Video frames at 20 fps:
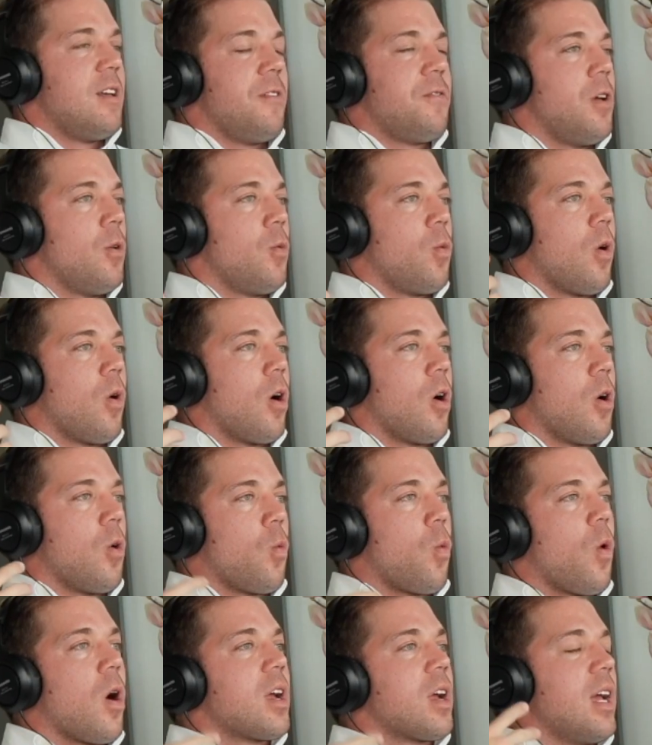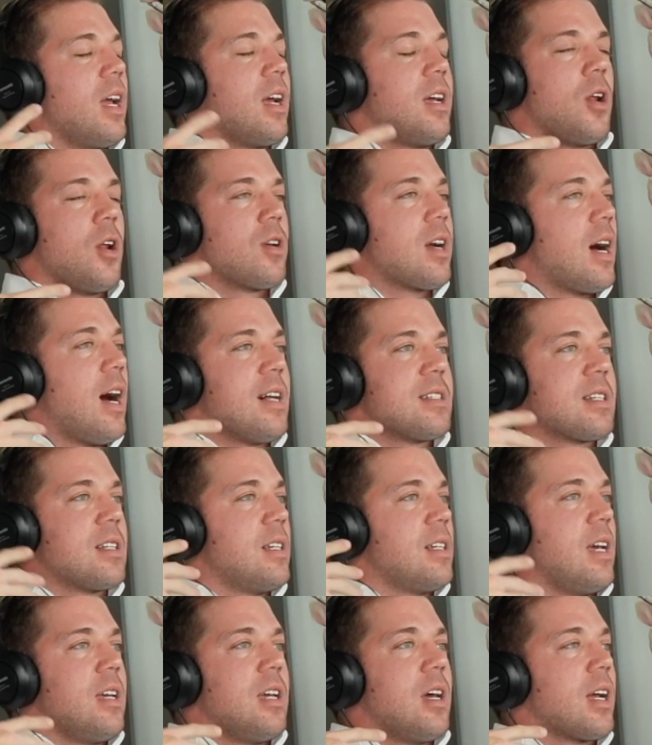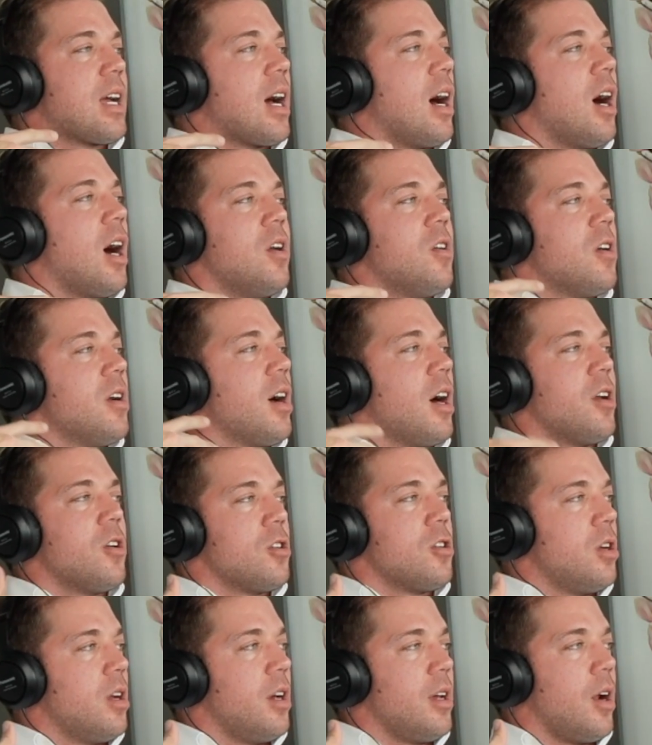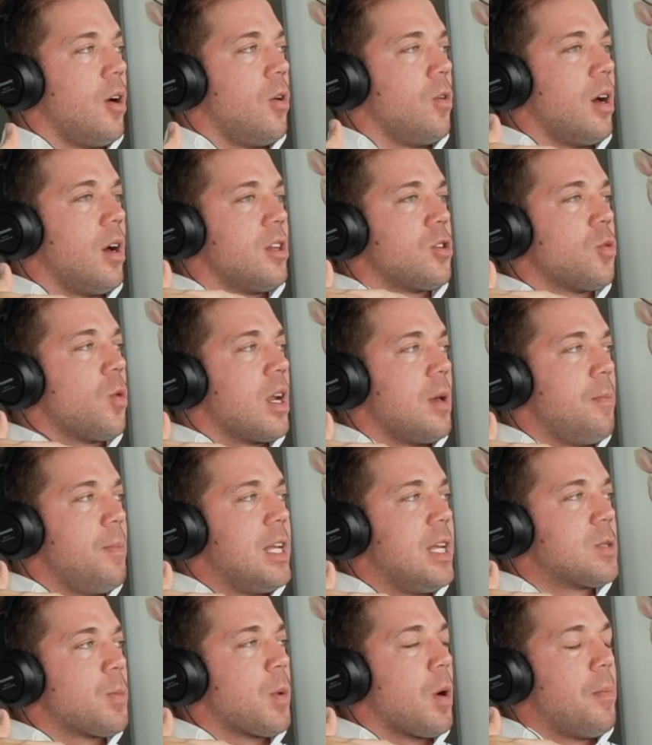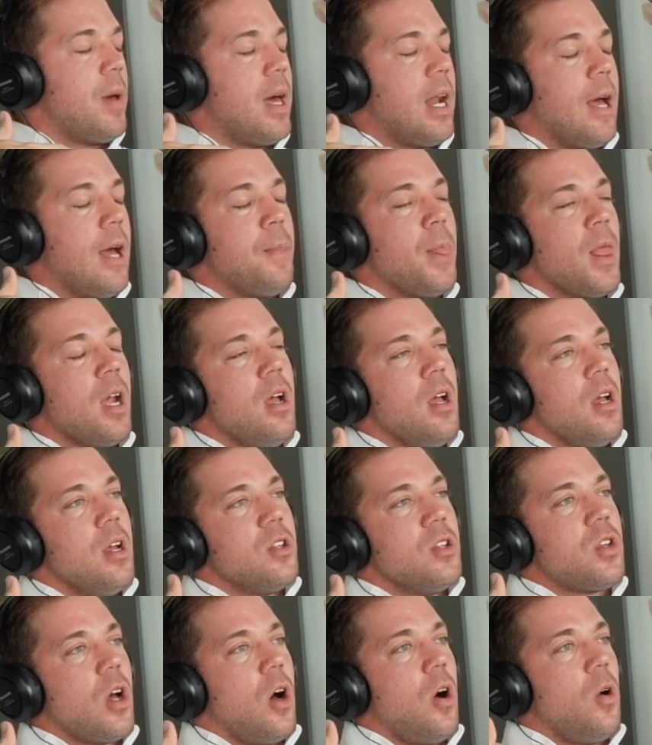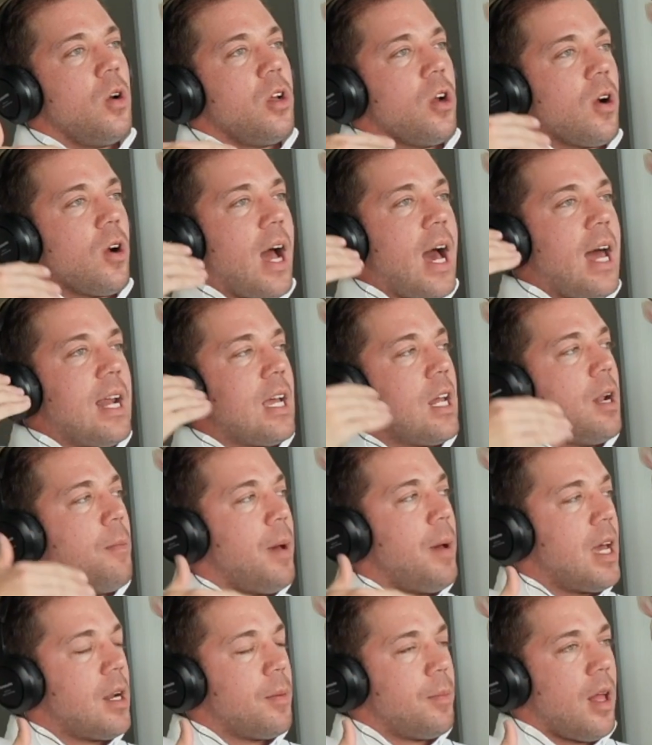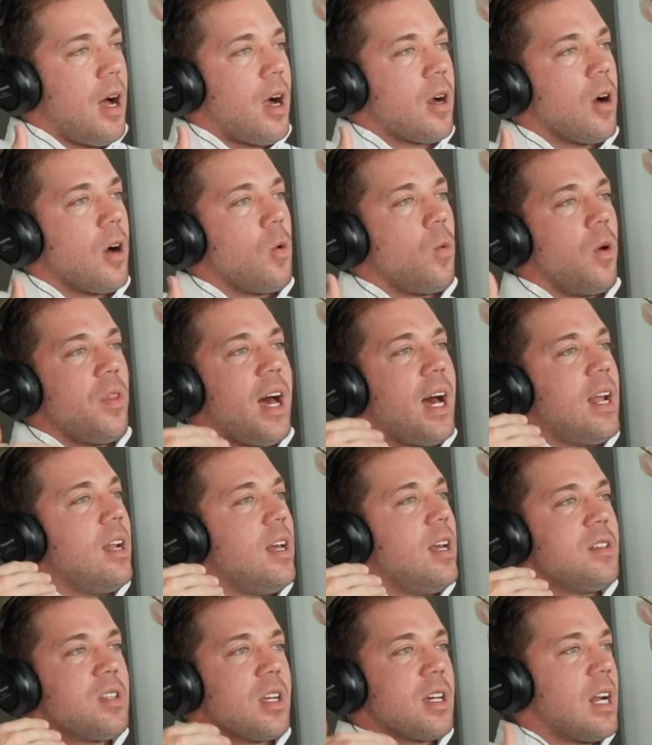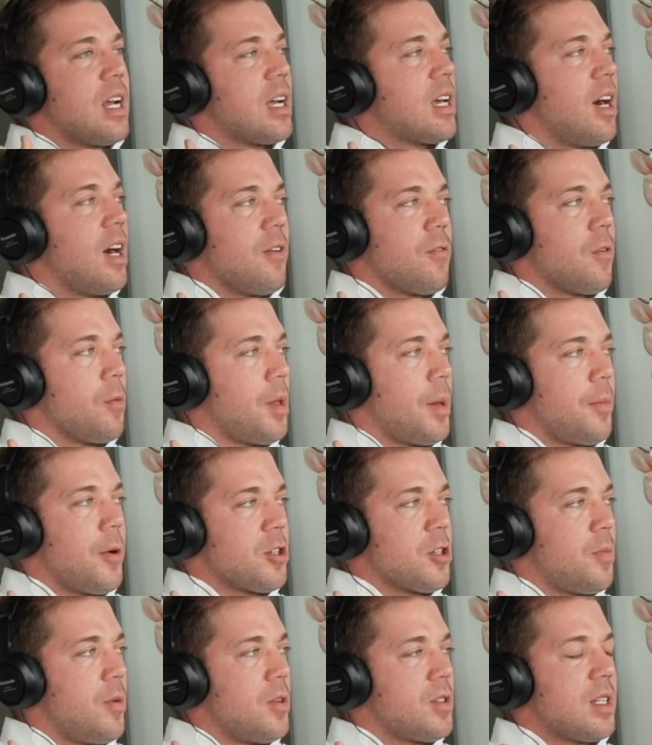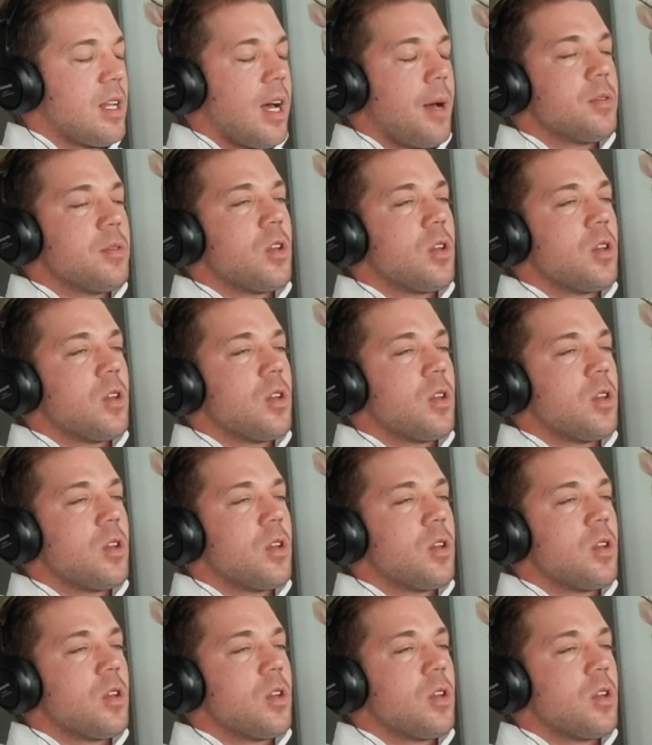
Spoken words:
if it were working, constantly at like 120 beats per minute. So you're adding in a beta blocker. Well, that isn't going to cut it for blood pressure most of the time.